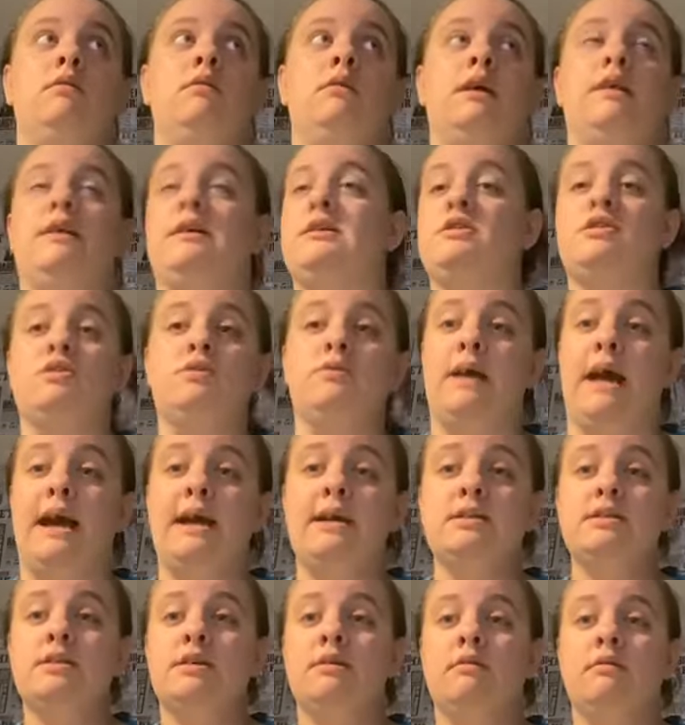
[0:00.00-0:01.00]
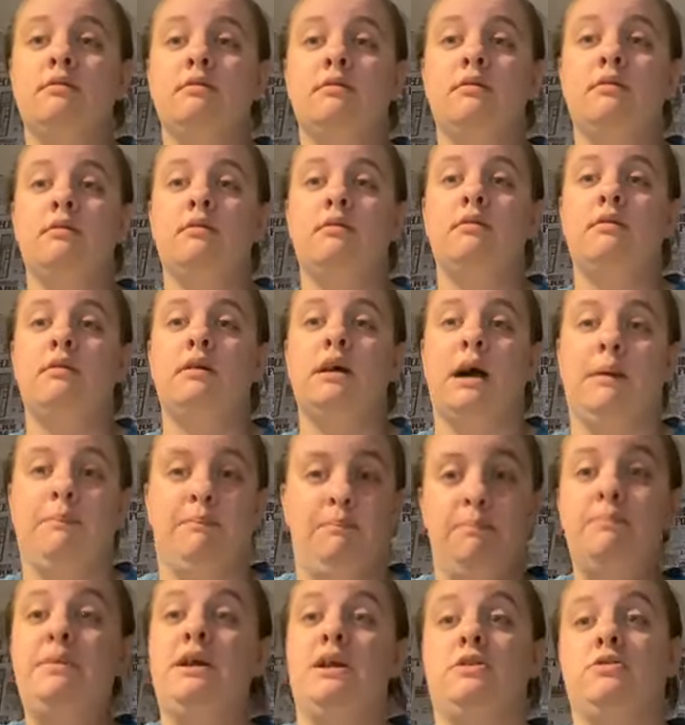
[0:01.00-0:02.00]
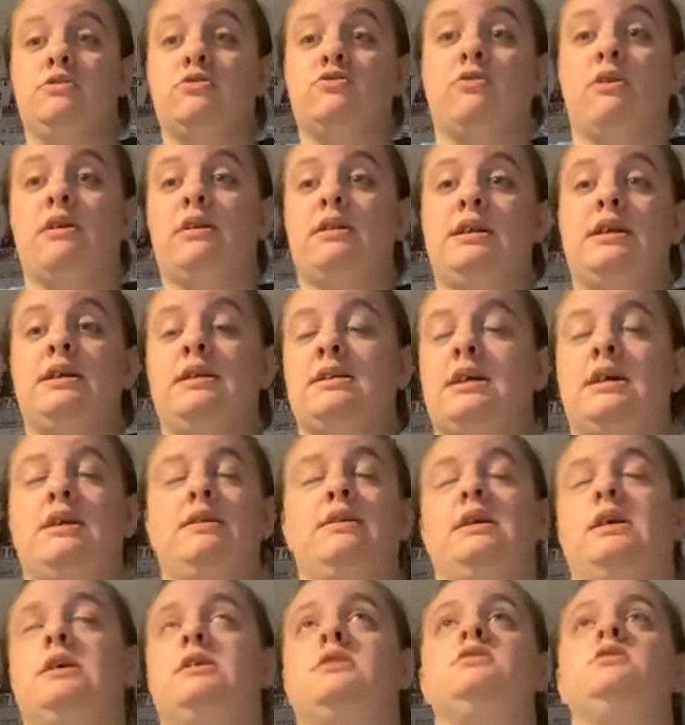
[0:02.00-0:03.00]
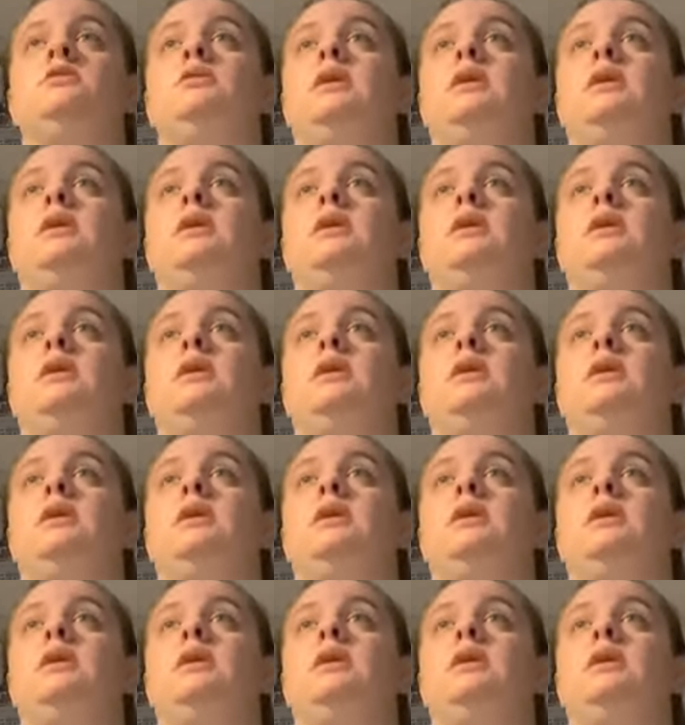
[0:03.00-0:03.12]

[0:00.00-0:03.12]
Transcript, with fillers: I think, two days. I binged read the entire thing in two